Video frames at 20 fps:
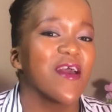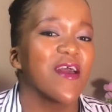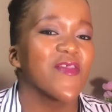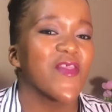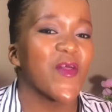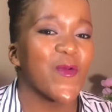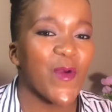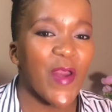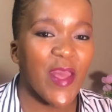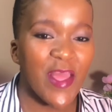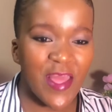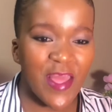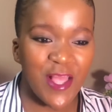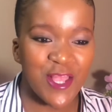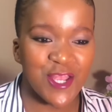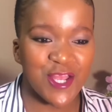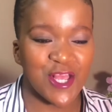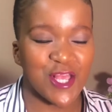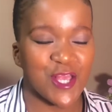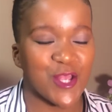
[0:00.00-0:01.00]
The way he
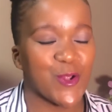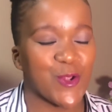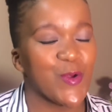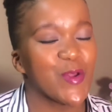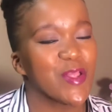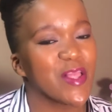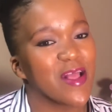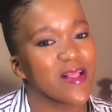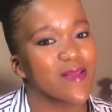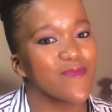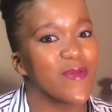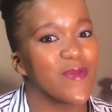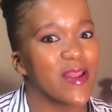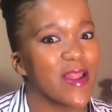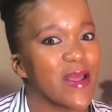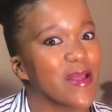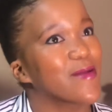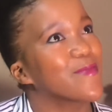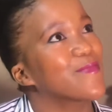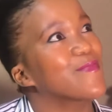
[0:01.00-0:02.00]
just looked at me
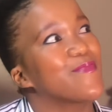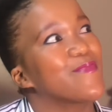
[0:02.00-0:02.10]
like,